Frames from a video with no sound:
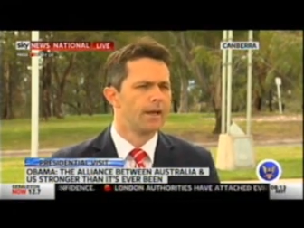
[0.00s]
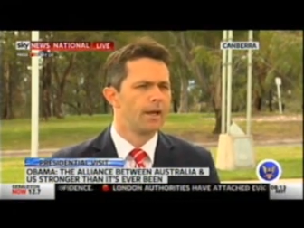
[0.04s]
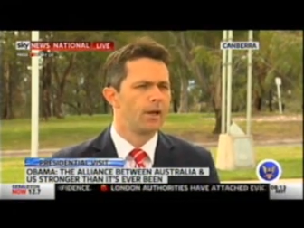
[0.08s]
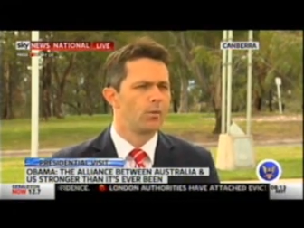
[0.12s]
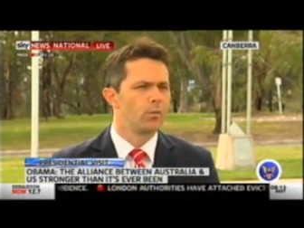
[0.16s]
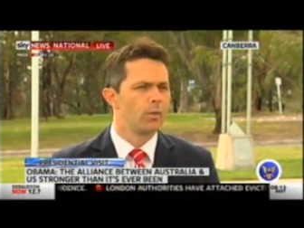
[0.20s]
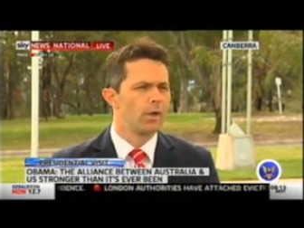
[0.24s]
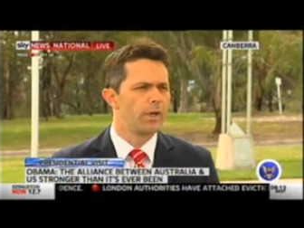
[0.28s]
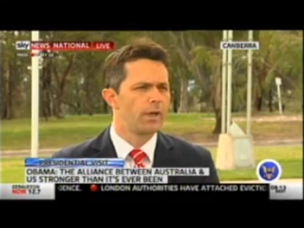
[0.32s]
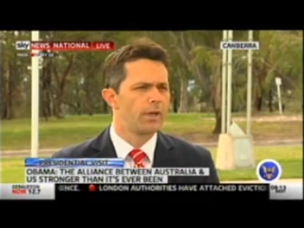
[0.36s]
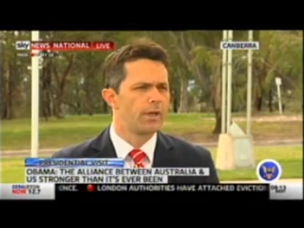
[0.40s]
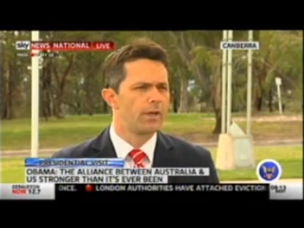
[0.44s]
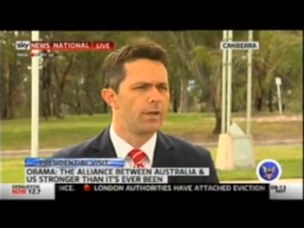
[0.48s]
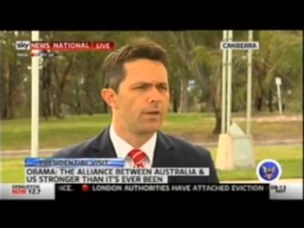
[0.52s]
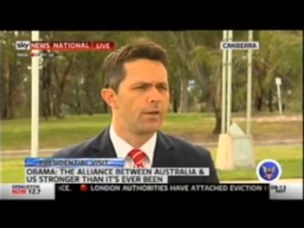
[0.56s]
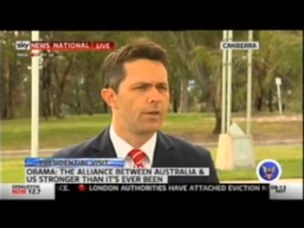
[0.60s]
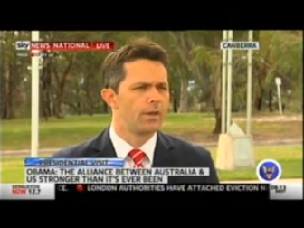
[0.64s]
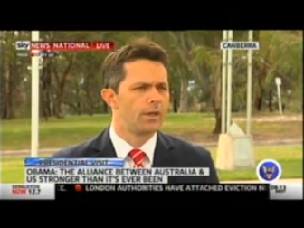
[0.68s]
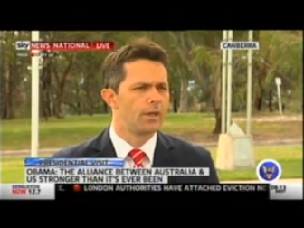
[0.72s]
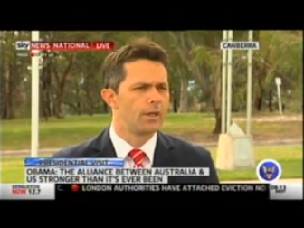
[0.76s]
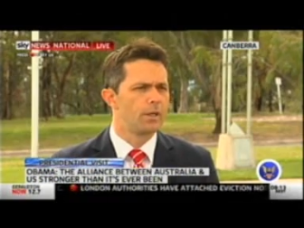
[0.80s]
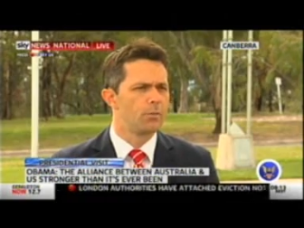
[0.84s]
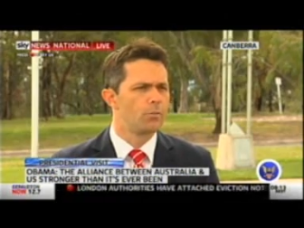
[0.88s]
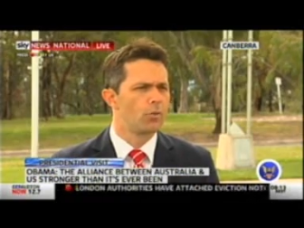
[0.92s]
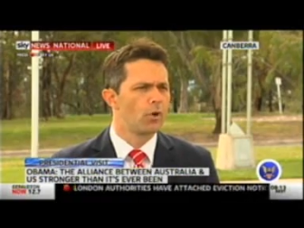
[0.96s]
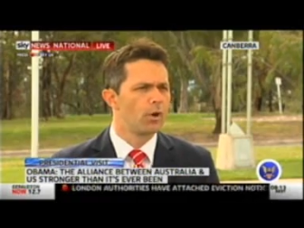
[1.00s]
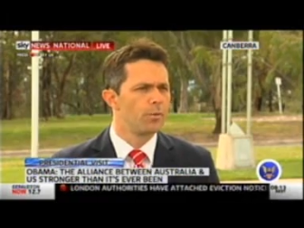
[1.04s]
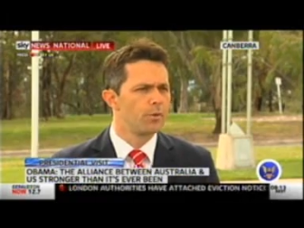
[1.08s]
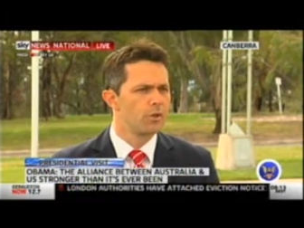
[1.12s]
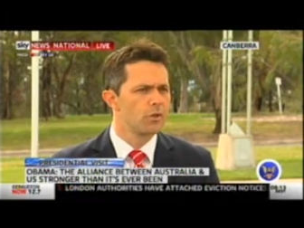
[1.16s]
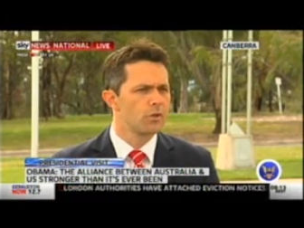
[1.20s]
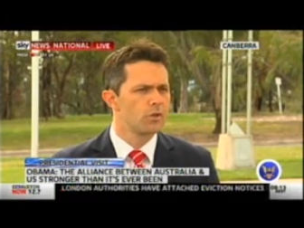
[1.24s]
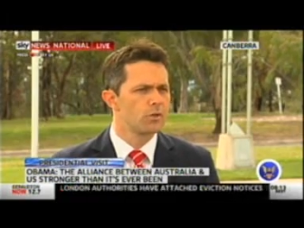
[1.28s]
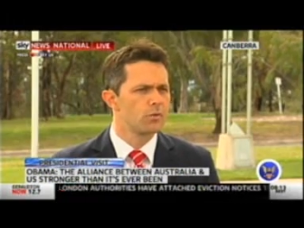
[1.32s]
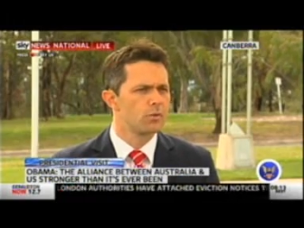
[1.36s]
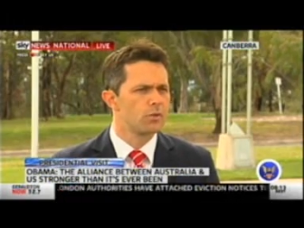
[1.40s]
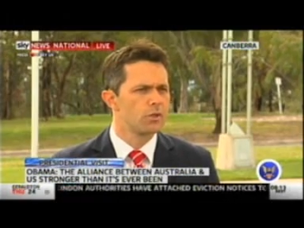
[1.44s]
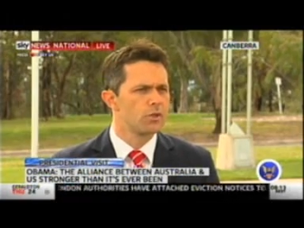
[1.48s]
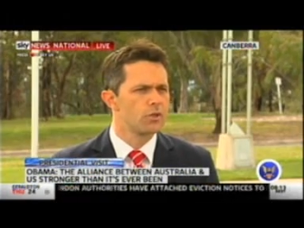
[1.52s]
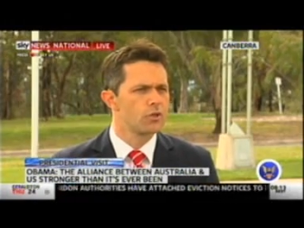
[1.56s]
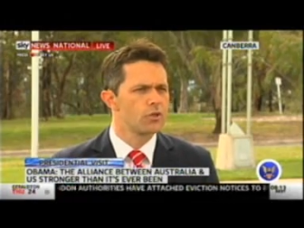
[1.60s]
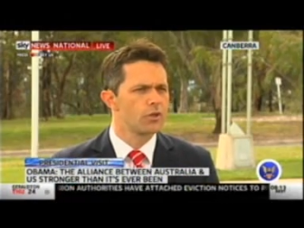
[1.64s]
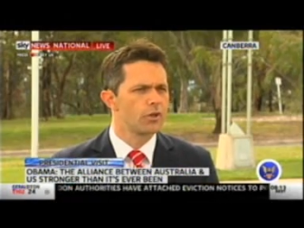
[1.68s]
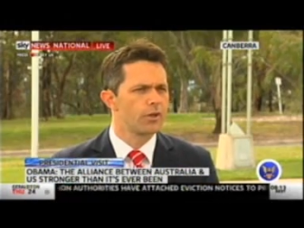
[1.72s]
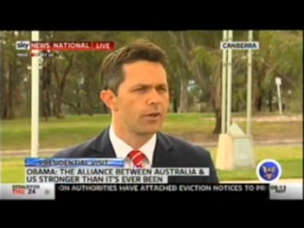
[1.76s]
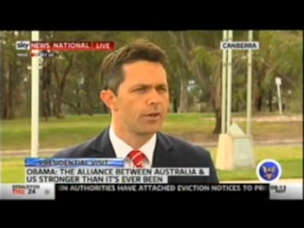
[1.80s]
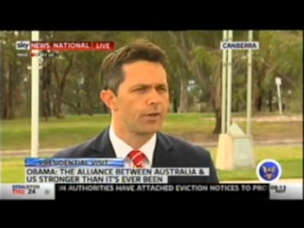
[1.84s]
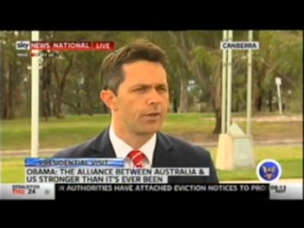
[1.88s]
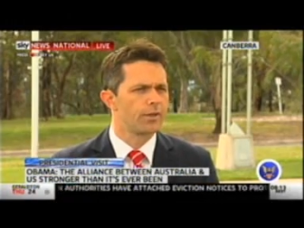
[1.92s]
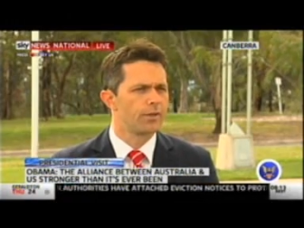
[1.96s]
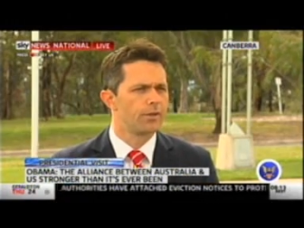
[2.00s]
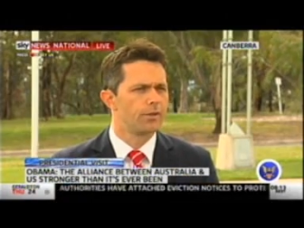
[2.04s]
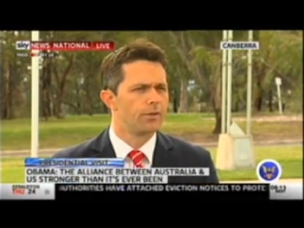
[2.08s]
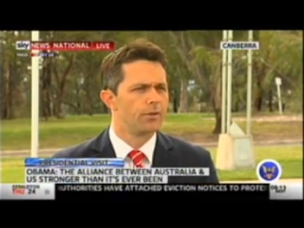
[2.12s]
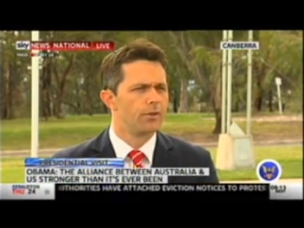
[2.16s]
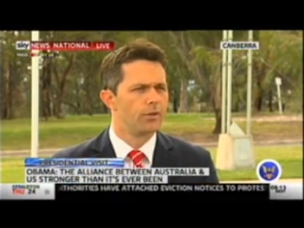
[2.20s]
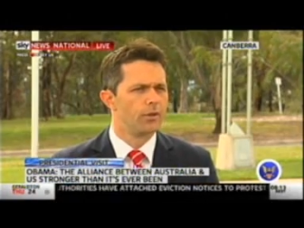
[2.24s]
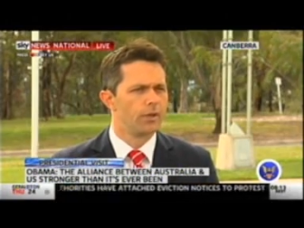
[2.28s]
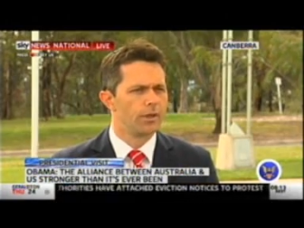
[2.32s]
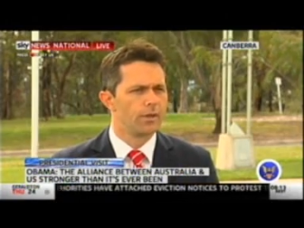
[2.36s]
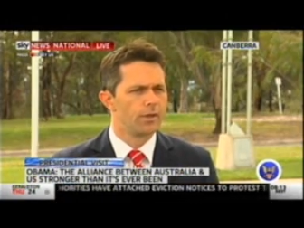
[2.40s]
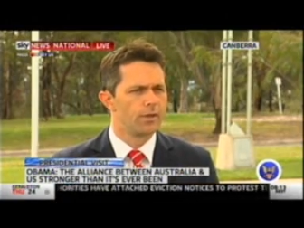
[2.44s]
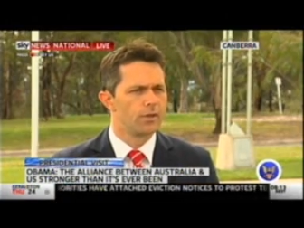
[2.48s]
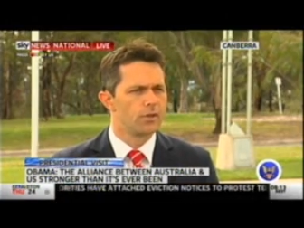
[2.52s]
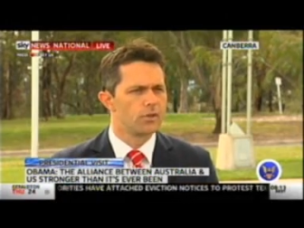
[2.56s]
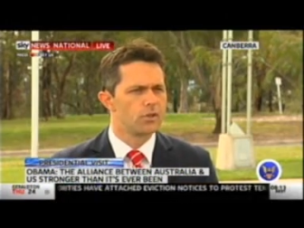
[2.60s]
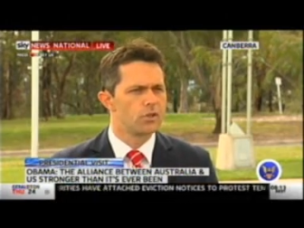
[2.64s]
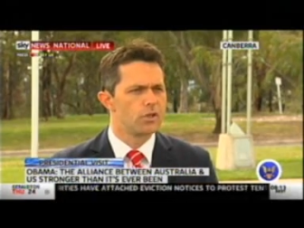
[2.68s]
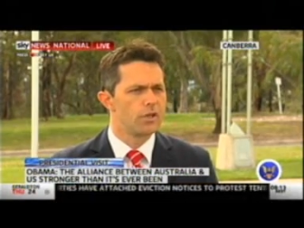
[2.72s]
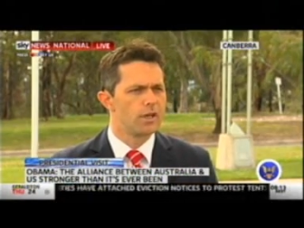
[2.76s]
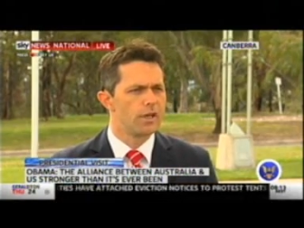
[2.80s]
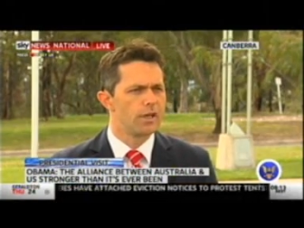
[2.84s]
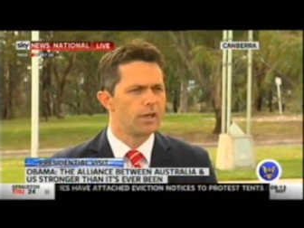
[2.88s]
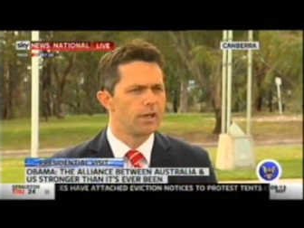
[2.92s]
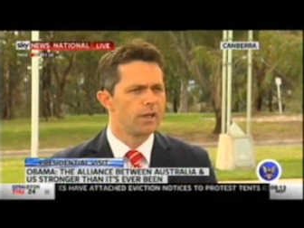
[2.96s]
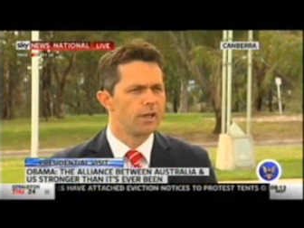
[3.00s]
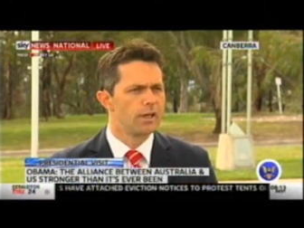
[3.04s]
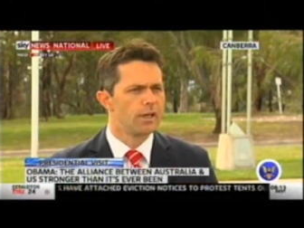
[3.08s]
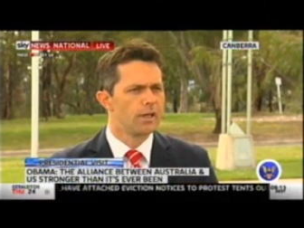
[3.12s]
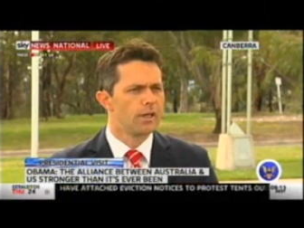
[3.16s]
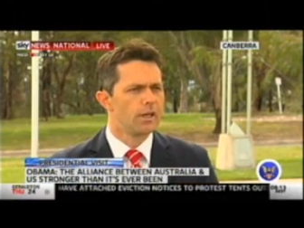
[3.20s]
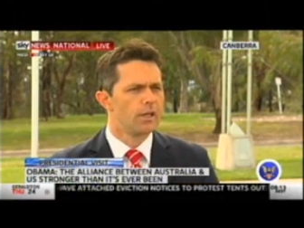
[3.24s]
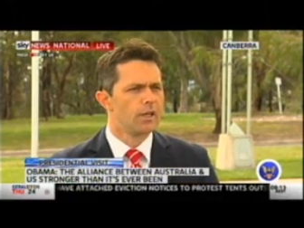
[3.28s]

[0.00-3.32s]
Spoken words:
And when the Prime Minister was in China earlier this year,